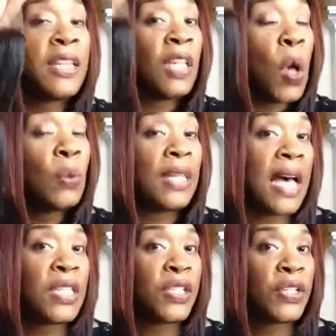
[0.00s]
low
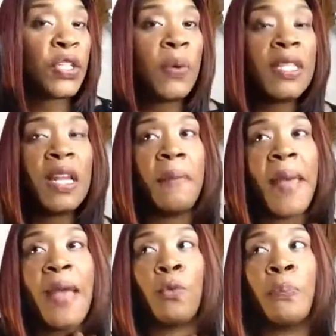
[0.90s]
luster, so it's going
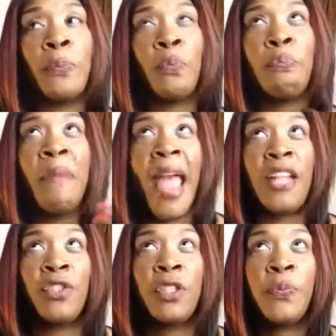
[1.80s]
to
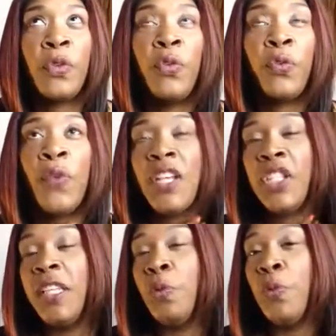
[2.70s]
match
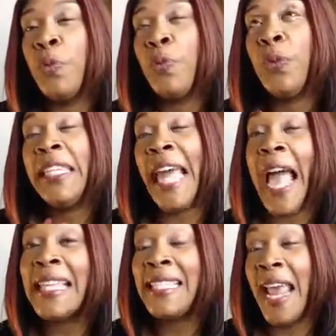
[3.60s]
freshly
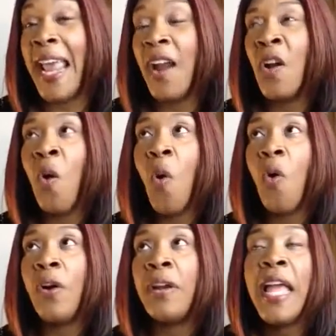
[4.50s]
relaxed hair
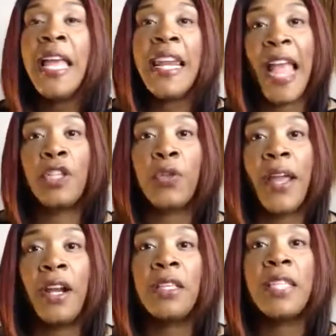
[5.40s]
or natural
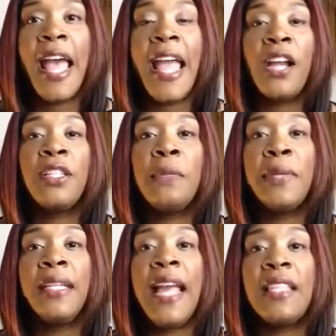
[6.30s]
hair, because that hair
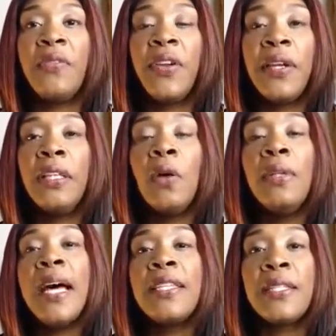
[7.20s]
typically has a very low
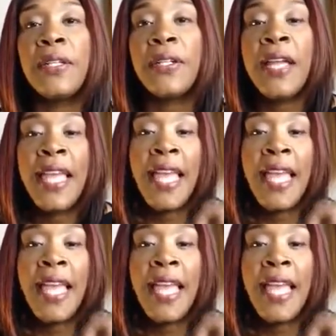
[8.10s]
luster.